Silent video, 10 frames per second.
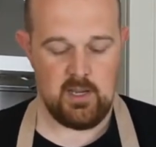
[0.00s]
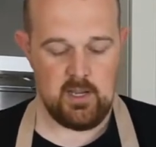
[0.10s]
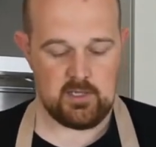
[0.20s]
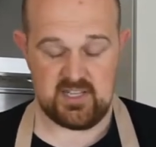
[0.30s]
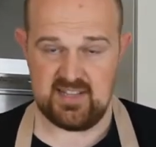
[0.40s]

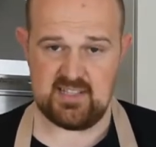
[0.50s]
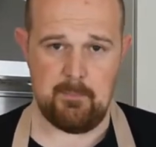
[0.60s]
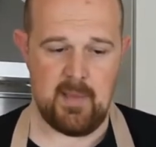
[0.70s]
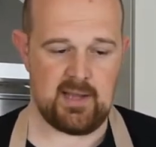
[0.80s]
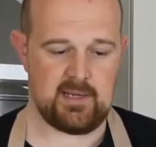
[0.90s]
So that's a
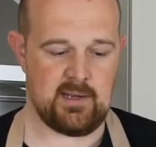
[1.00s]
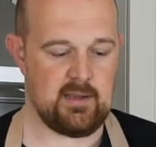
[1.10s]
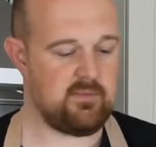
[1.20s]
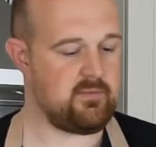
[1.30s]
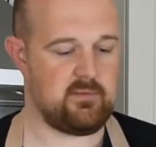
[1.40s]
MAC
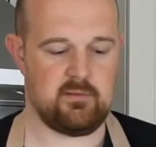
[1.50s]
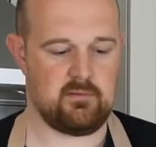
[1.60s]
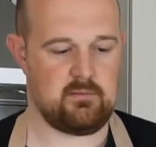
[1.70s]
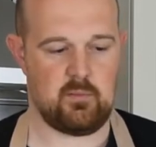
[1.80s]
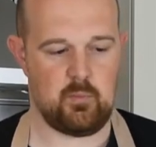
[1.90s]
knife.
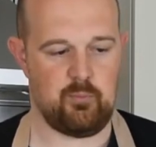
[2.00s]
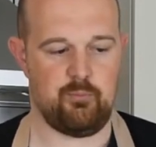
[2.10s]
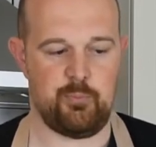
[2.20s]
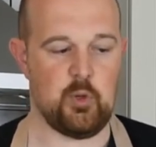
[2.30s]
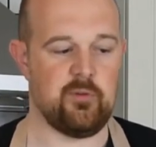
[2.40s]

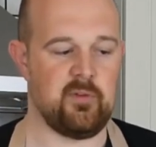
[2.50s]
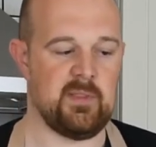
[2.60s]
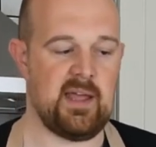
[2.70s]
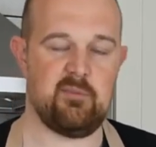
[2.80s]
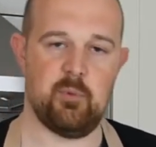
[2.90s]
Beautiful
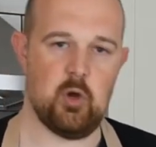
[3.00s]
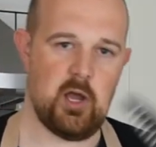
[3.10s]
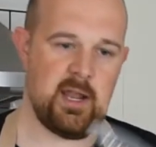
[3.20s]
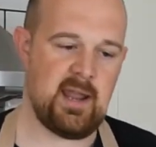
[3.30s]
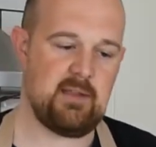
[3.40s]
knife, but
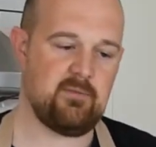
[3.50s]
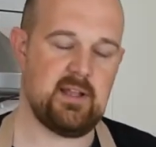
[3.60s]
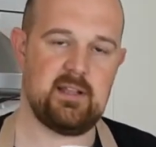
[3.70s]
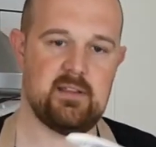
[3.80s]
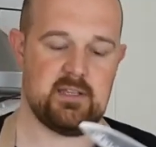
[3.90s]
a knife
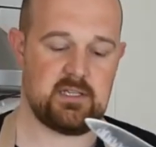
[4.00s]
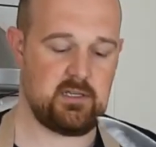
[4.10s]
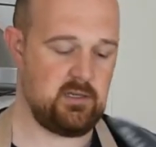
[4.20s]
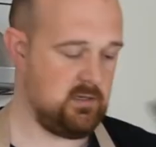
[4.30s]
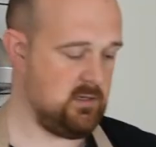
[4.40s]
like this,
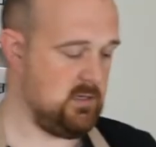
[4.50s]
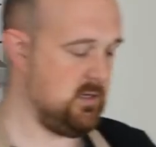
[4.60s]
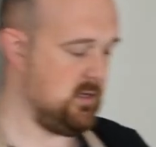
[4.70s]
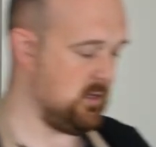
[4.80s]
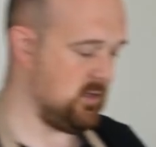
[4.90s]

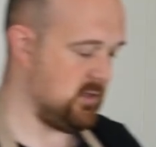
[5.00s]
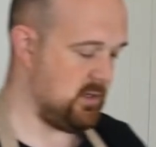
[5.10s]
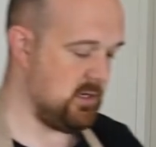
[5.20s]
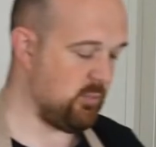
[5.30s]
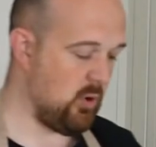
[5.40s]

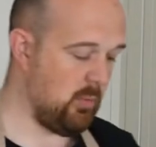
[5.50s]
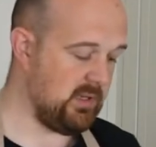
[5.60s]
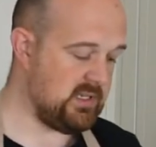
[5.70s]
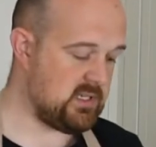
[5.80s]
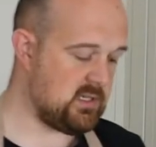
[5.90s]

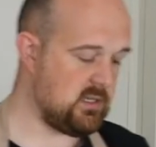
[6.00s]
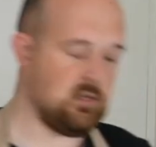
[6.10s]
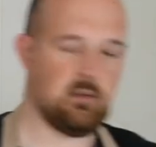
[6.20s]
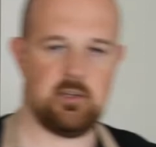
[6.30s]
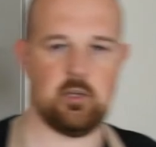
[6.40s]

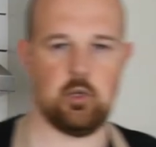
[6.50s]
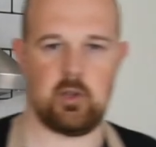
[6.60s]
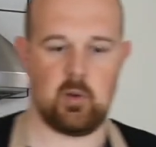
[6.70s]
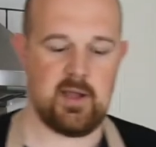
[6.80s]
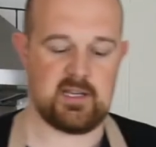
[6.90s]
you're looking
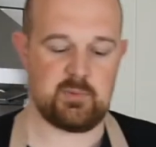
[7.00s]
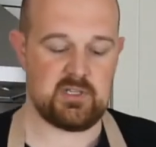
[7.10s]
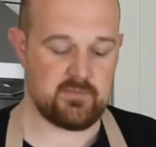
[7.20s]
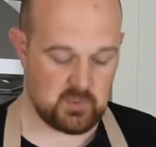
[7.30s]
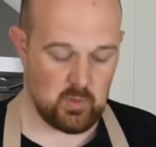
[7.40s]
quite
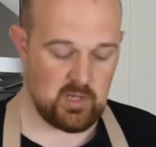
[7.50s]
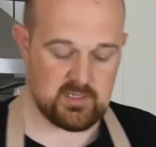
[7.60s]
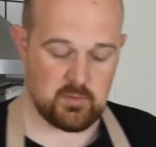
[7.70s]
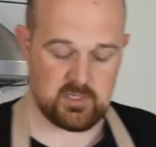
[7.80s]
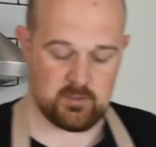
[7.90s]
expensive. So what I'll
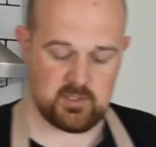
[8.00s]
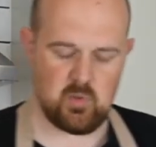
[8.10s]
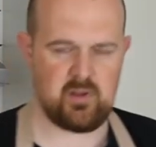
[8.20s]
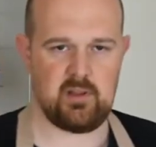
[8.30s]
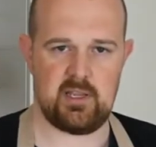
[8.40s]
do is I'll just
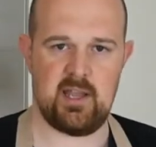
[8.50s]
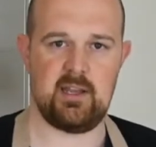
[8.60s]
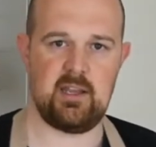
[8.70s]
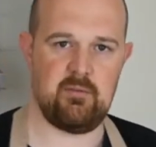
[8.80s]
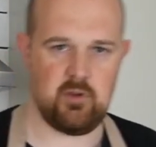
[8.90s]
quickly kind of
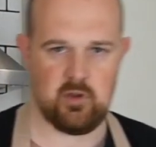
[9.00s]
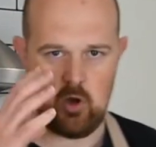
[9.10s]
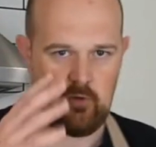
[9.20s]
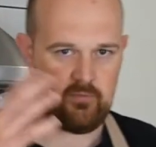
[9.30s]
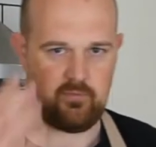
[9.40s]
give you
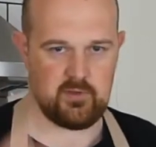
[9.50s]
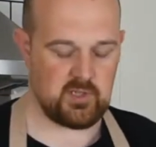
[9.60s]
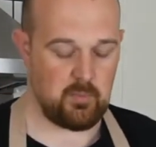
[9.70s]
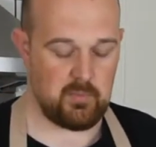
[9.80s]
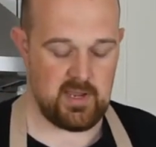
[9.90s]
off the
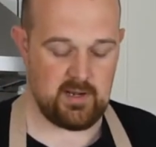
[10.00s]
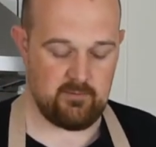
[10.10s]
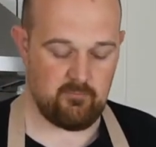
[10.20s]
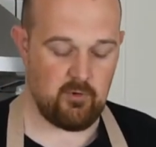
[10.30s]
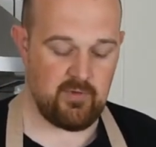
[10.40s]
top of my head a
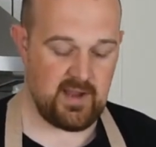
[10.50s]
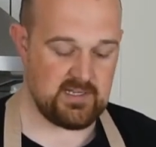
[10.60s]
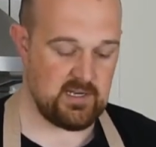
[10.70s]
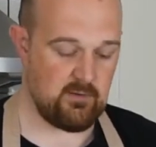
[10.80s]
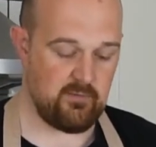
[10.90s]
rough
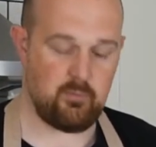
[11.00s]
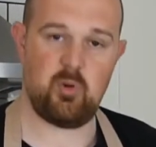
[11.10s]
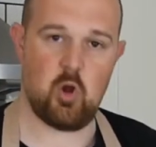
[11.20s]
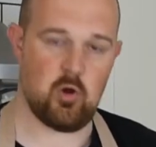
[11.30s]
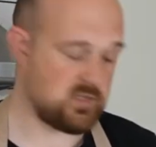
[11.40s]
idea of
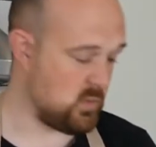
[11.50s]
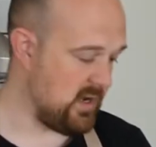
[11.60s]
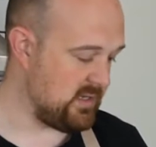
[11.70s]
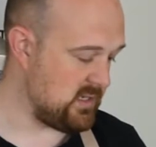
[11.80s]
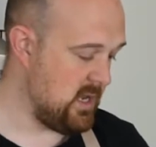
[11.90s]

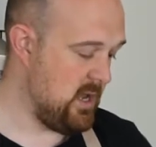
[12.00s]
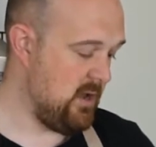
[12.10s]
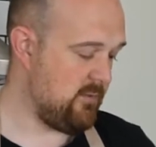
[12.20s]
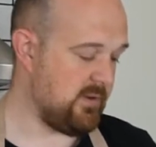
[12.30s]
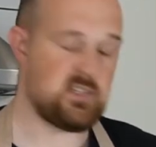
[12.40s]
cost-wise.
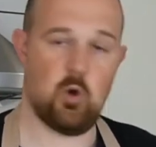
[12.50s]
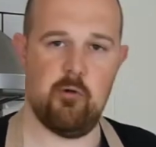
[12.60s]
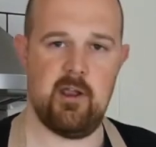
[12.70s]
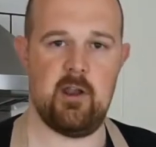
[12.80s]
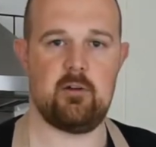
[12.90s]

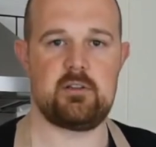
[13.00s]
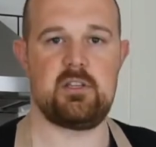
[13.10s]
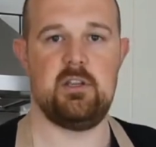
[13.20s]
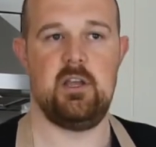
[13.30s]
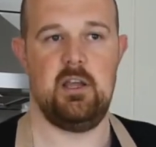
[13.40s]
Victorinox,
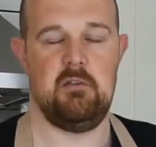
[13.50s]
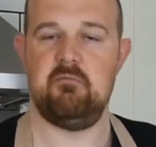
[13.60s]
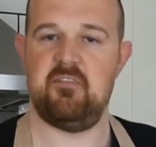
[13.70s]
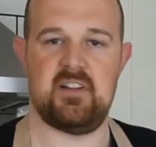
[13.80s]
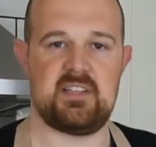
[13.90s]

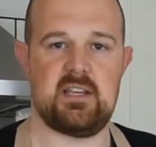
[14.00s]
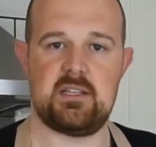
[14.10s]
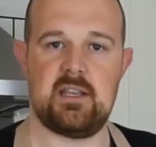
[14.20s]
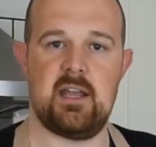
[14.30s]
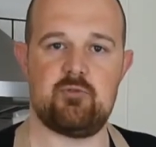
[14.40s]

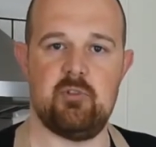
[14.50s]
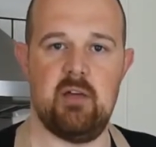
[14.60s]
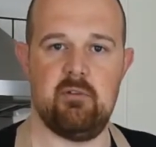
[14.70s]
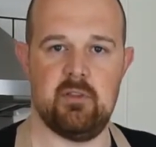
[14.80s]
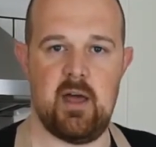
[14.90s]
fantastic
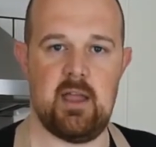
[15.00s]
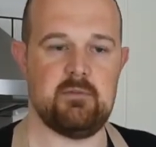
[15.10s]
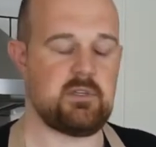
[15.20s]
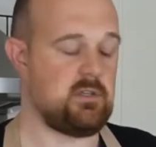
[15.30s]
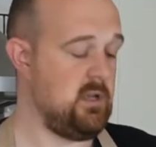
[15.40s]
entry-level knives.